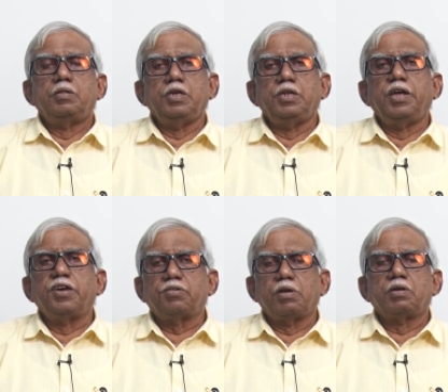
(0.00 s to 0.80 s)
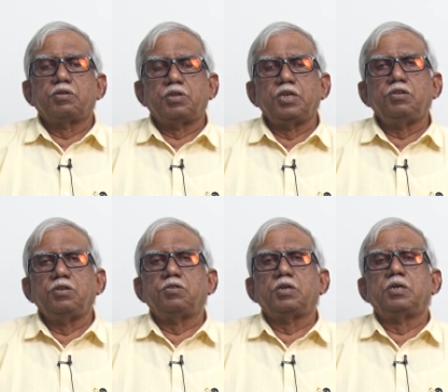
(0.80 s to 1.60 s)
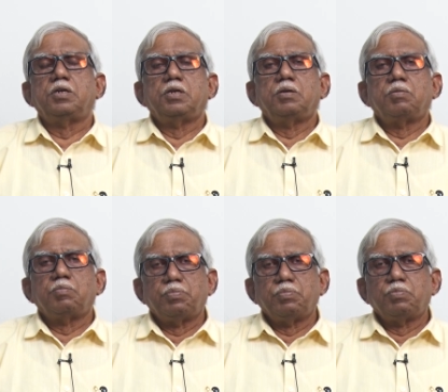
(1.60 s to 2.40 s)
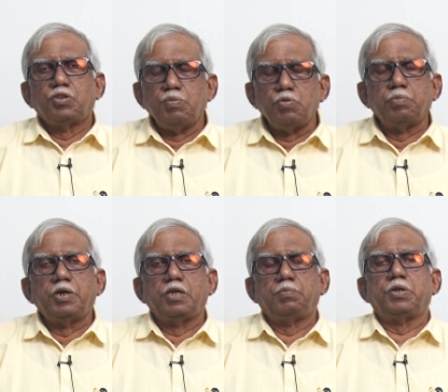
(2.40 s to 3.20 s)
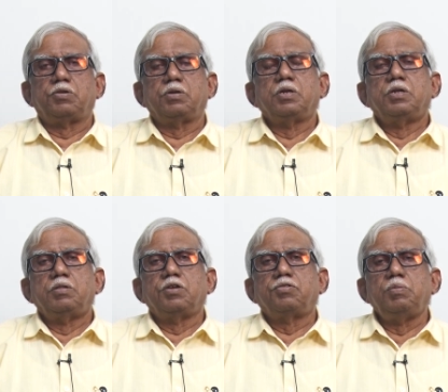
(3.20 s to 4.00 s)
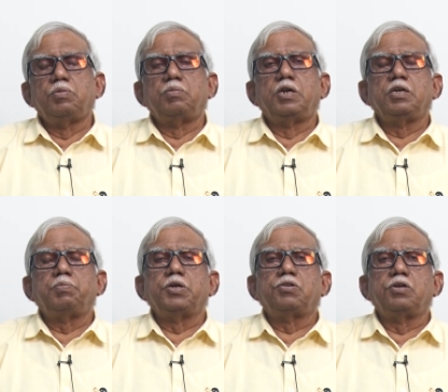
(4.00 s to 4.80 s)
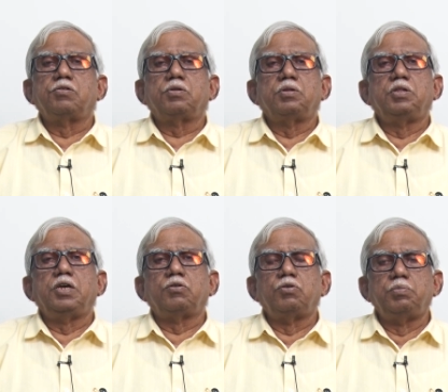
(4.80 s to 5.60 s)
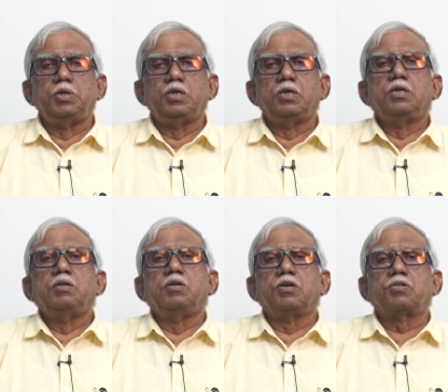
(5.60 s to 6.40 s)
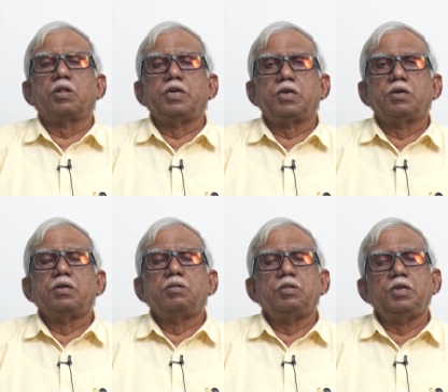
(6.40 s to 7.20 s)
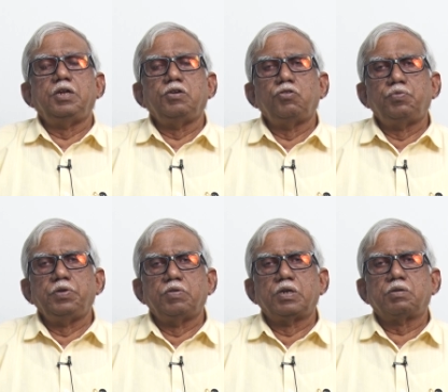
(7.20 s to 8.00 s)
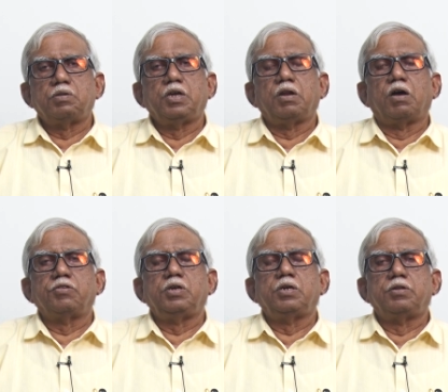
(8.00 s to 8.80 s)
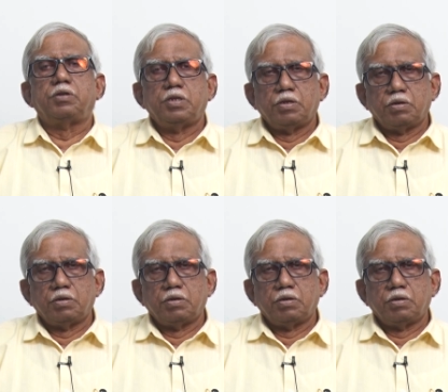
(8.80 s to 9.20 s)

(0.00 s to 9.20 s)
The next stage is a symptomatic patient. The symptomatic patients, they could be just like the dengue fever, the classical